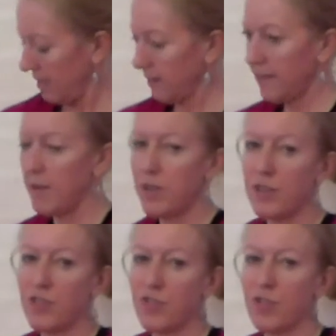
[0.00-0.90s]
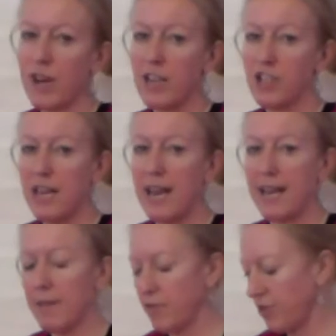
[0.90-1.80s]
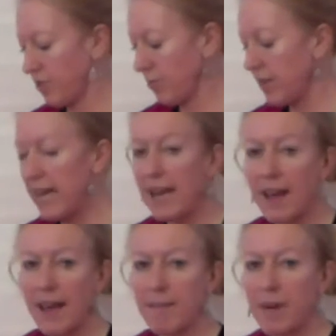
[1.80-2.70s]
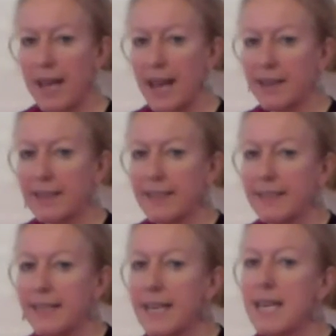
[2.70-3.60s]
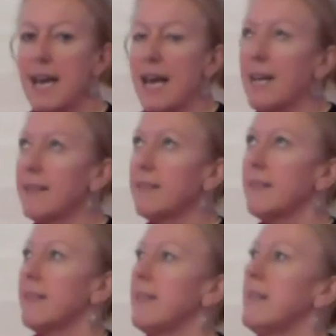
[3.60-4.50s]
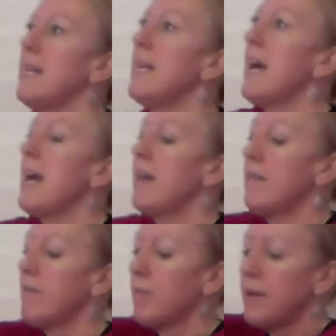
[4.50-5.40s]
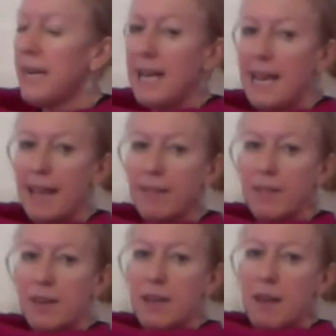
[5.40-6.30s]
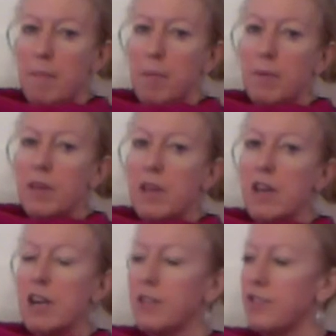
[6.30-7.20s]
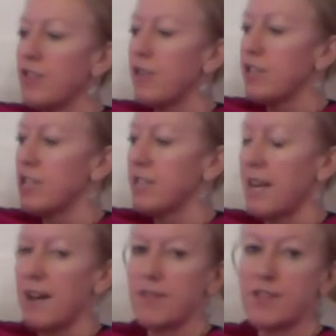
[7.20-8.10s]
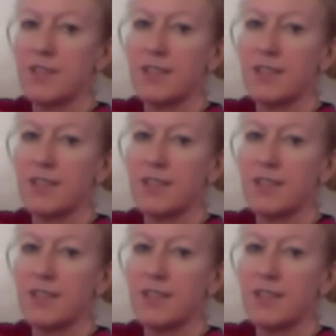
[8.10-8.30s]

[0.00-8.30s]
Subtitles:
So now I'm going to stretch the leg out just to realign my ankle and knee. And inhale and really lengthen it up and stretch it out.